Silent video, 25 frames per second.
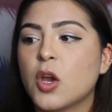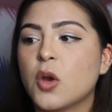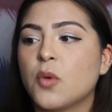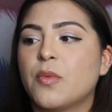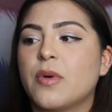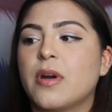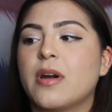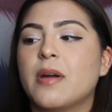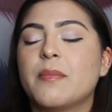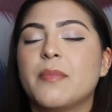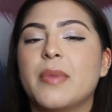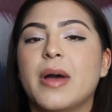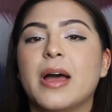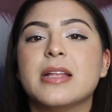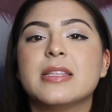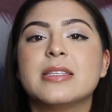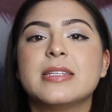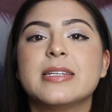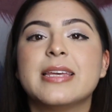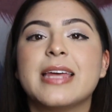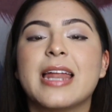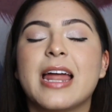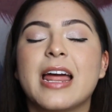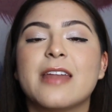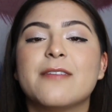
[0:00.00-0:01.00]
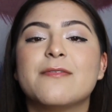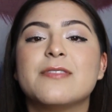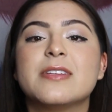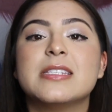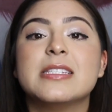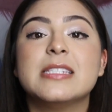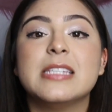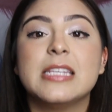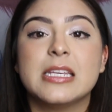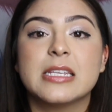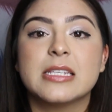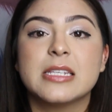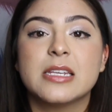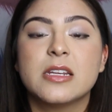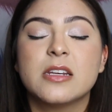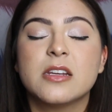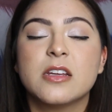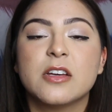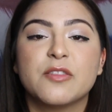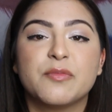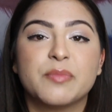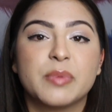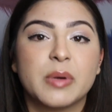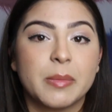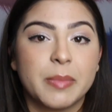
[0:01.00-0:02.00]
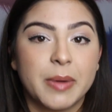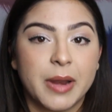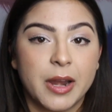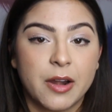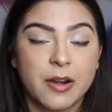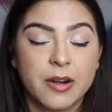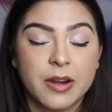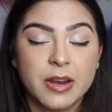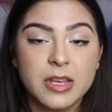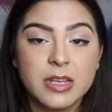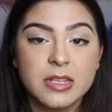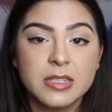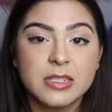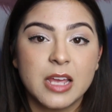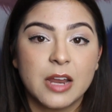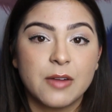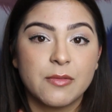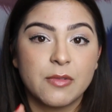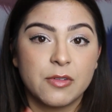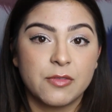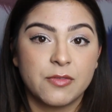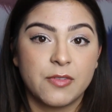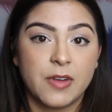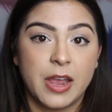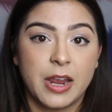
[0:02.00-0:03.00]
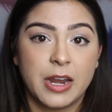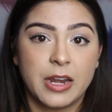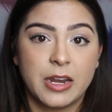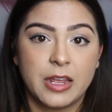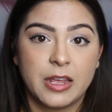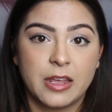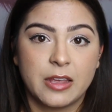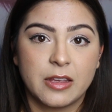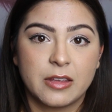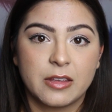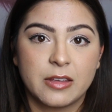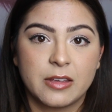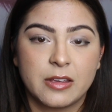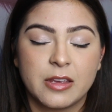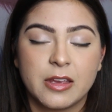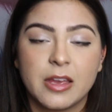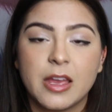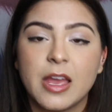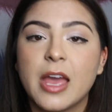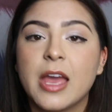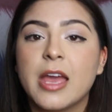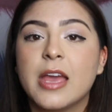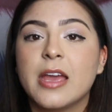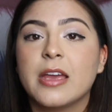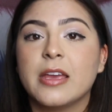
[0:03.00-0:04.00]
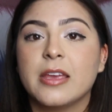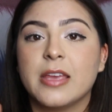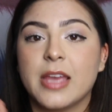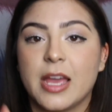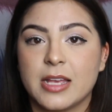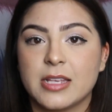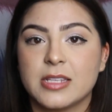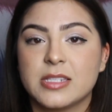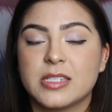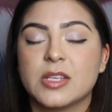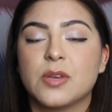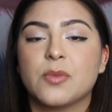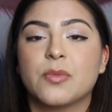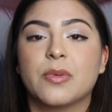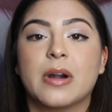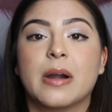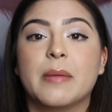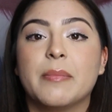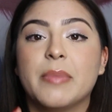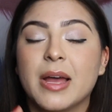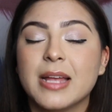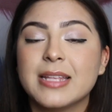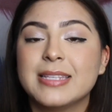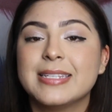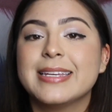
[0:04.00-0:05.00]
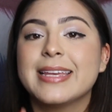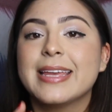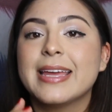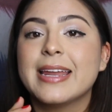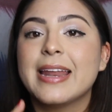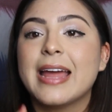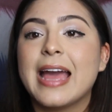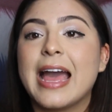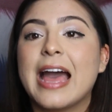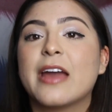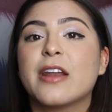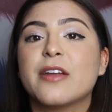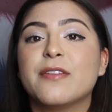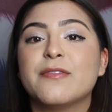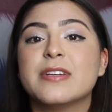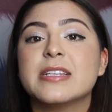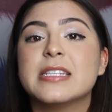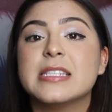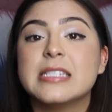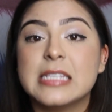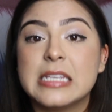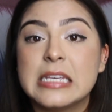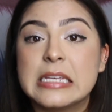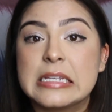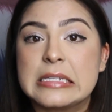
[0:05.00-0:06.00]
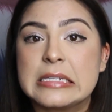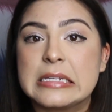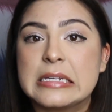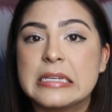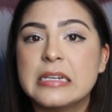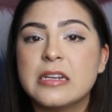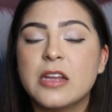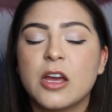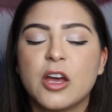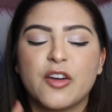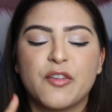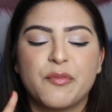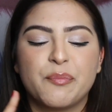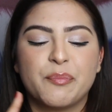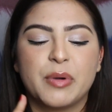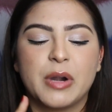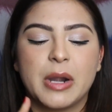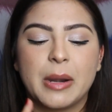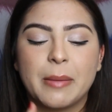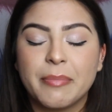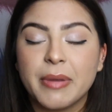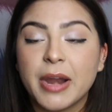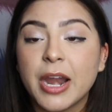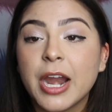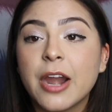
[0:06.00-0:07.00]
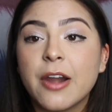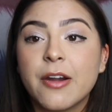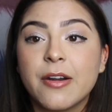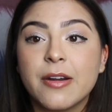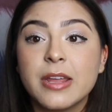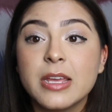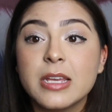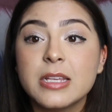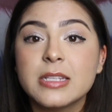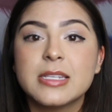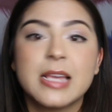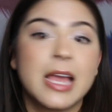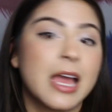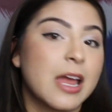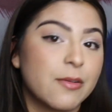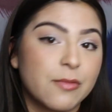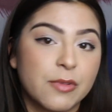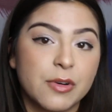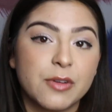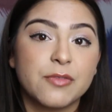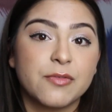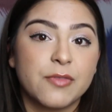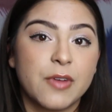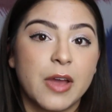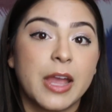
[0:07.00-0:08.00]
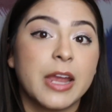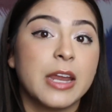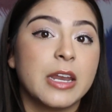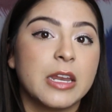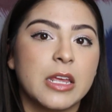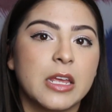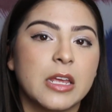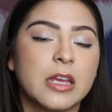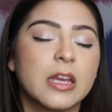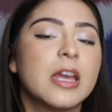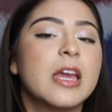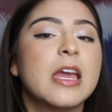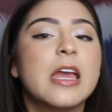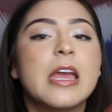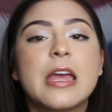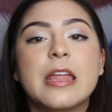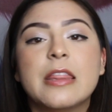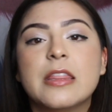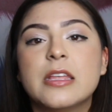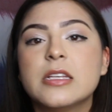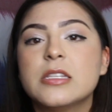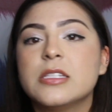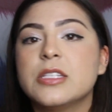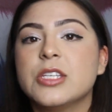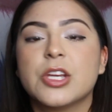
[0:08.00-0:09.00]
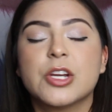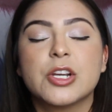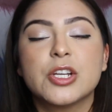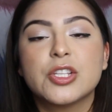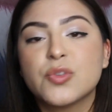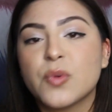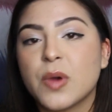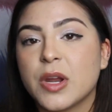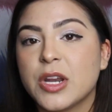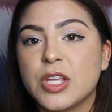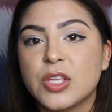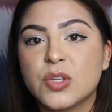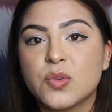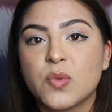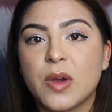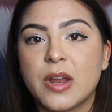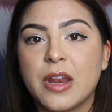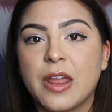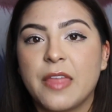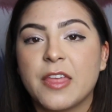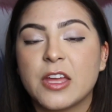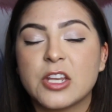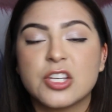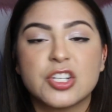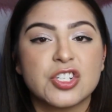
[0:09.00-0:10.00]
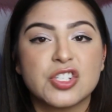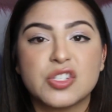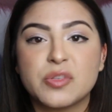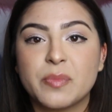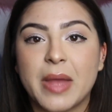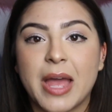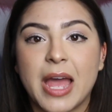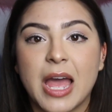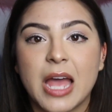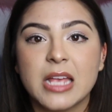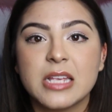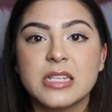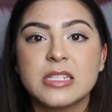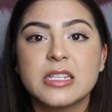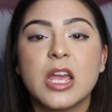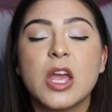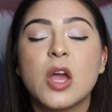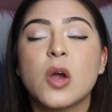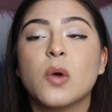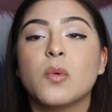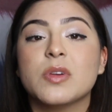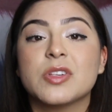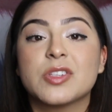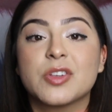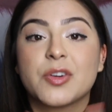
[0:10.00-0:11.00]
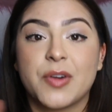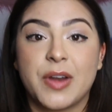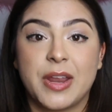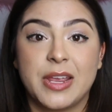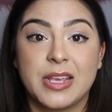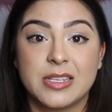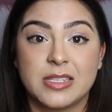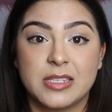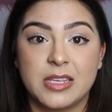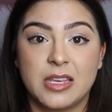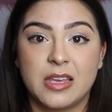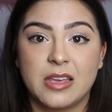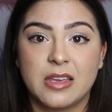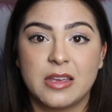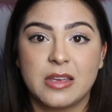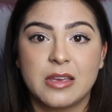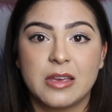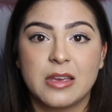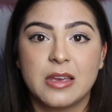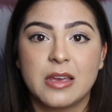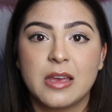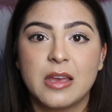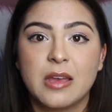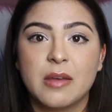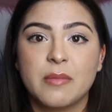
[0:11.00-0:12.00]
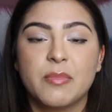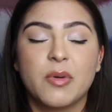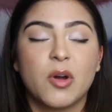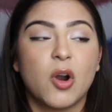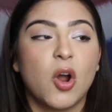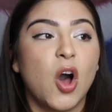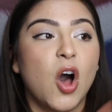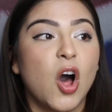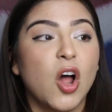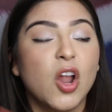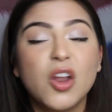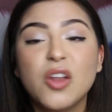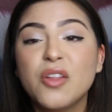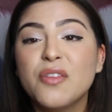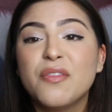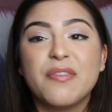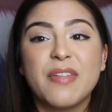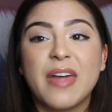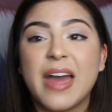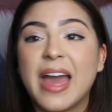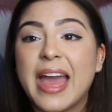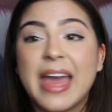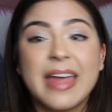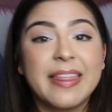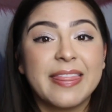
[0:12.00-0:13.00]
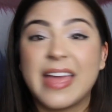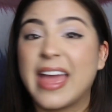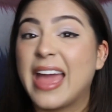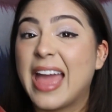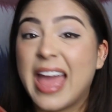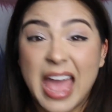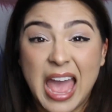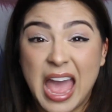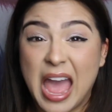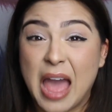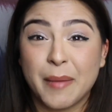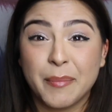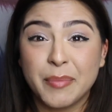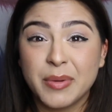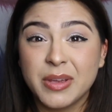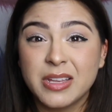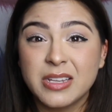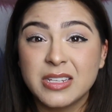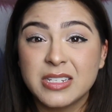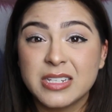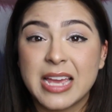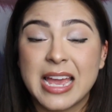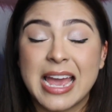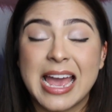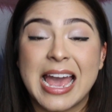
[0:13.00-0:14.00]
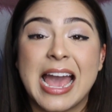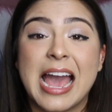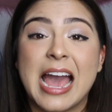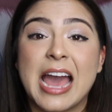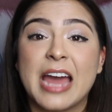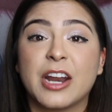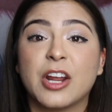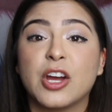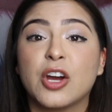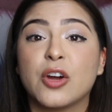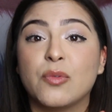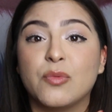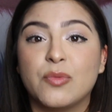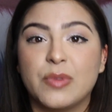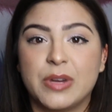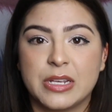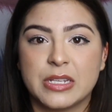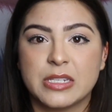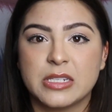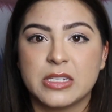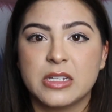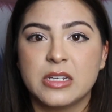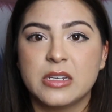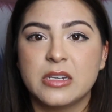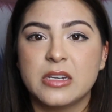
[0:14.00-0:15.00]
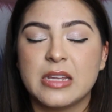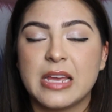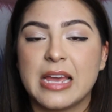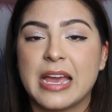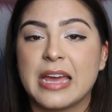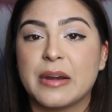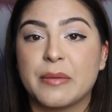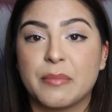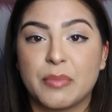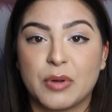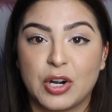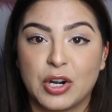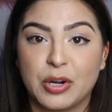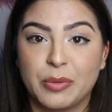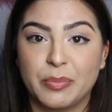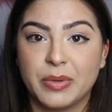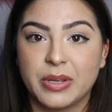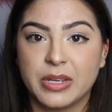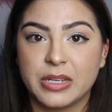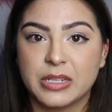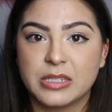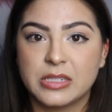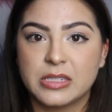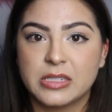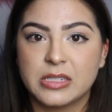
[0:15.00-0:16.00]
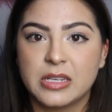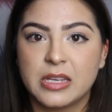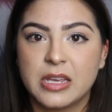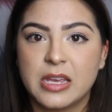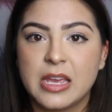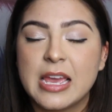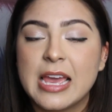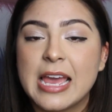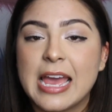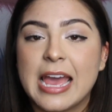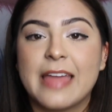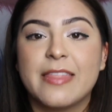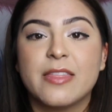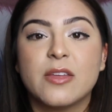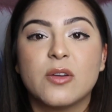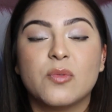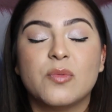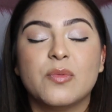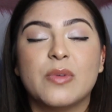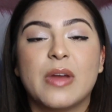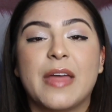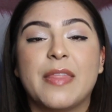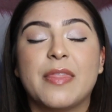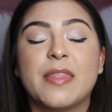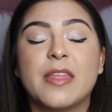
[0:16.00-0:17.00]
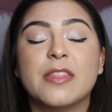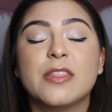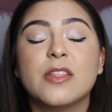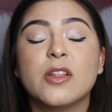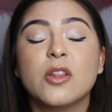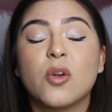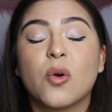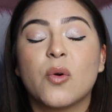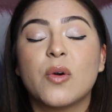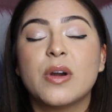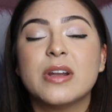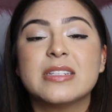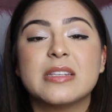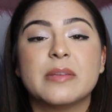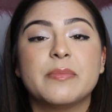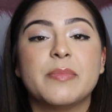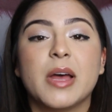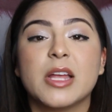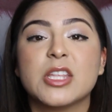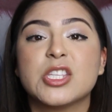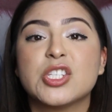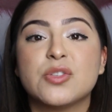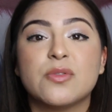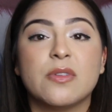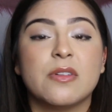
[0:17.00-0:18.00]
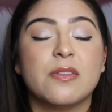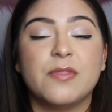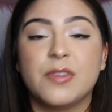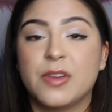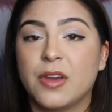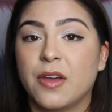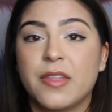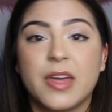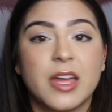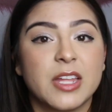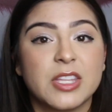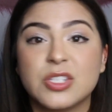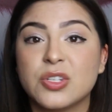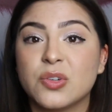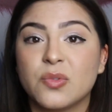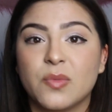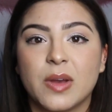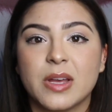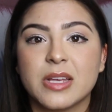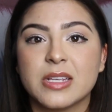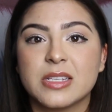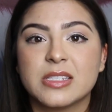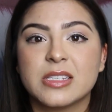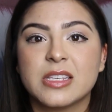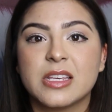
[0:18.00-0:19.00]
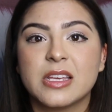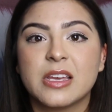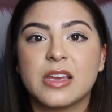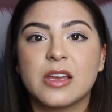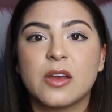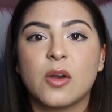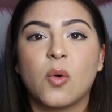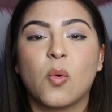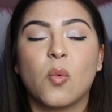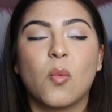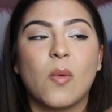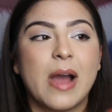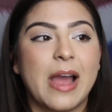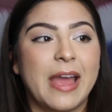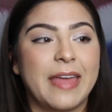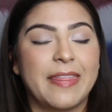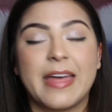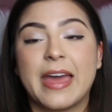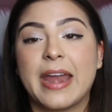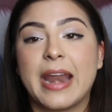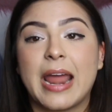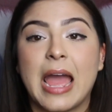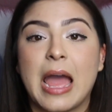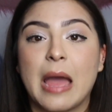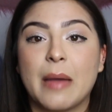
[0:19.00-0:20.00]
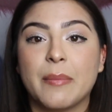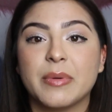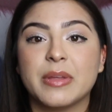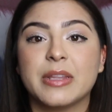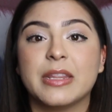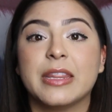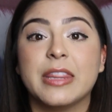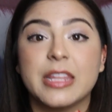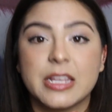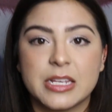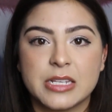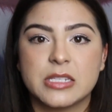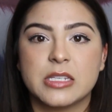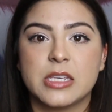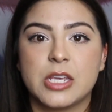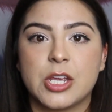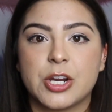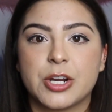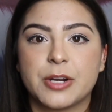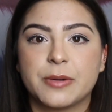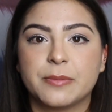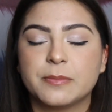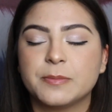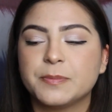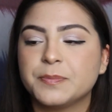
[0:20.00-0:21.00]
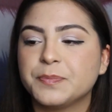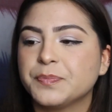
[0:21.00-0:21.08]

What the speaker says: We're about to get out of a season of preparedness and refining. Yes, we're about to get out of a season of preparedness and refining. This year 2020 that just passed was crazy. But all of that happened had a reason and a purpose. And the Lord is about to reveal that to us, why that happened this year.